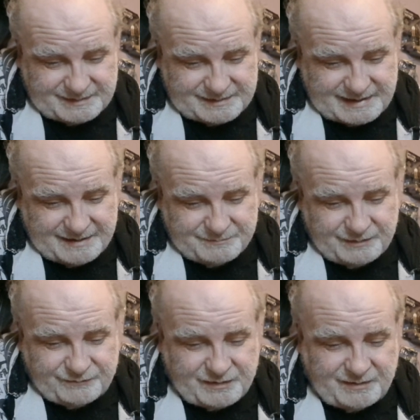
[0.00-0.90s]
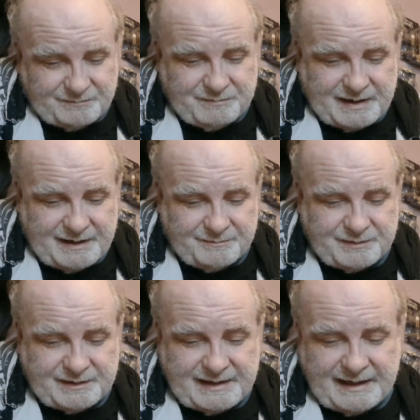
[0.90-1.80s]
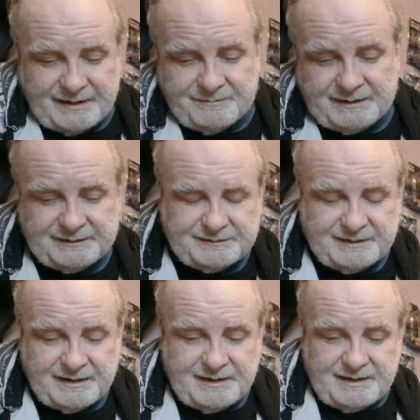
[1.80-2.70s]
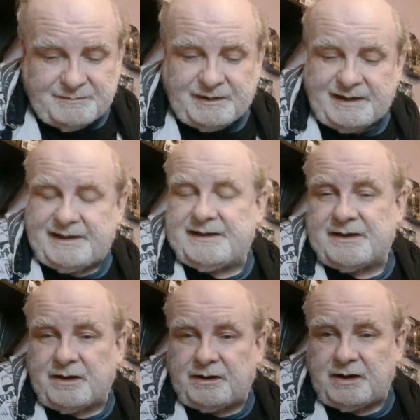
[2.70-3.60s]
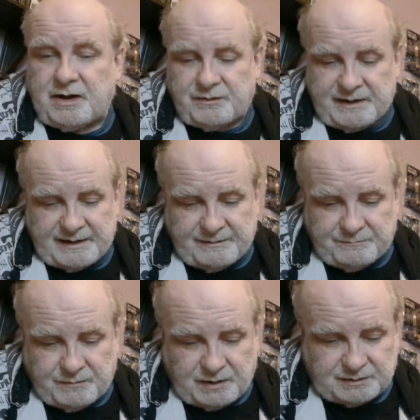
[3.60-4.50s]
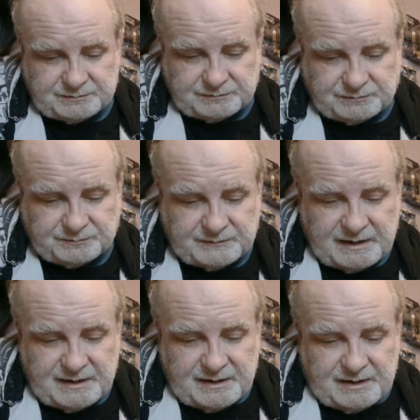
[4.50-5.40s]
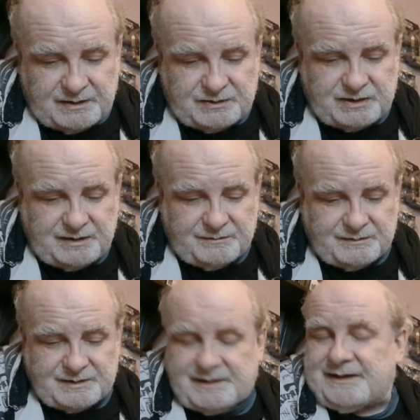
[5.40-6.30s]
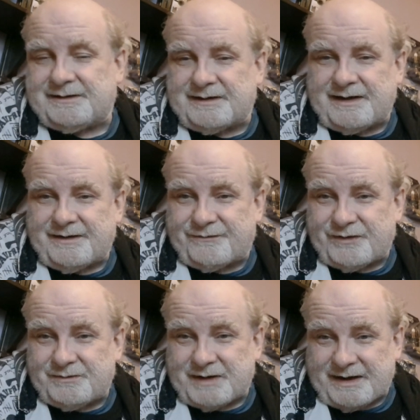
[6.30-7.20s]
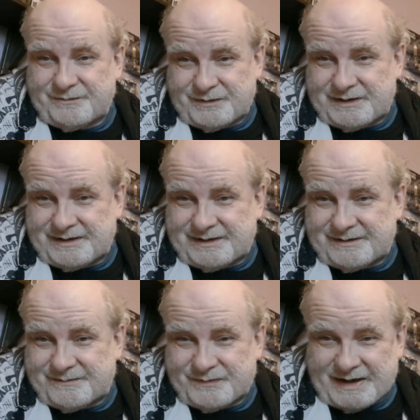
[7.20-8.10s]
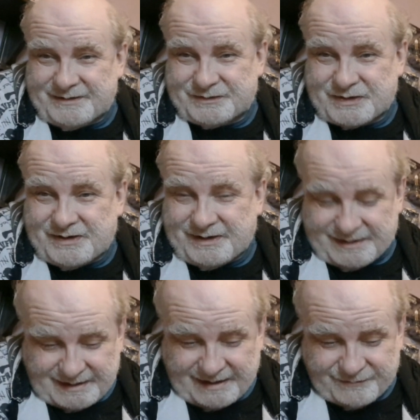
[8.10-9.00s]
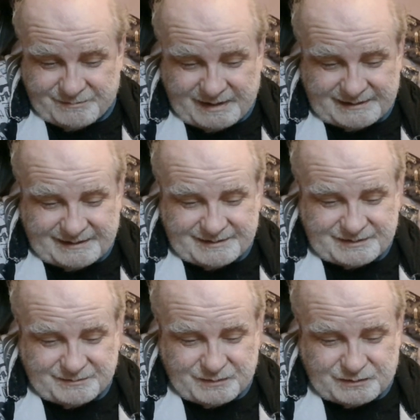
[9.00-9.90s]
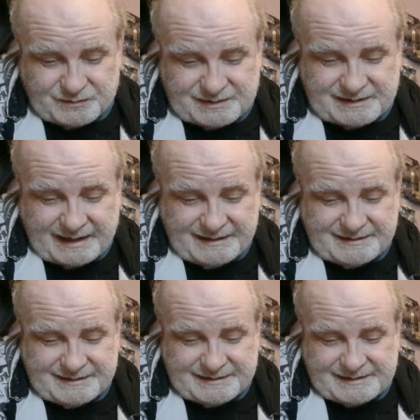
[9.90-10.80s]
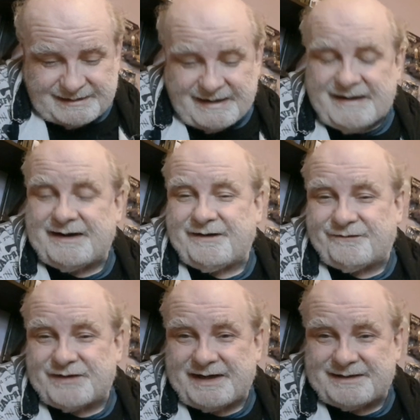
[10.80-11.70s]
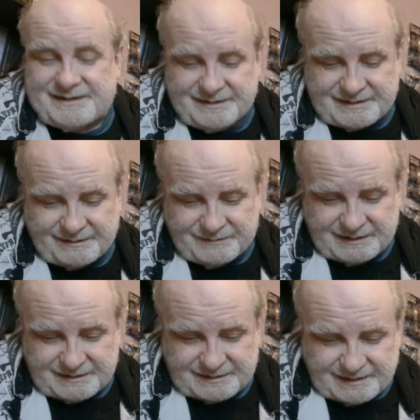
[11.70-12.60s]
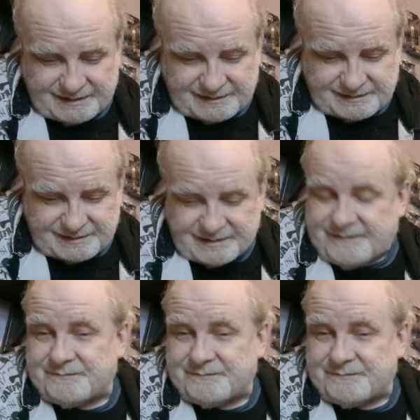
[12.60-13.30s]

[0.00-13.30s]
Then we've got Barbara Kellerman playing Laurie Morton. She was in a film that I really enjoy and have in my collection, which was Satan's Slave 1976,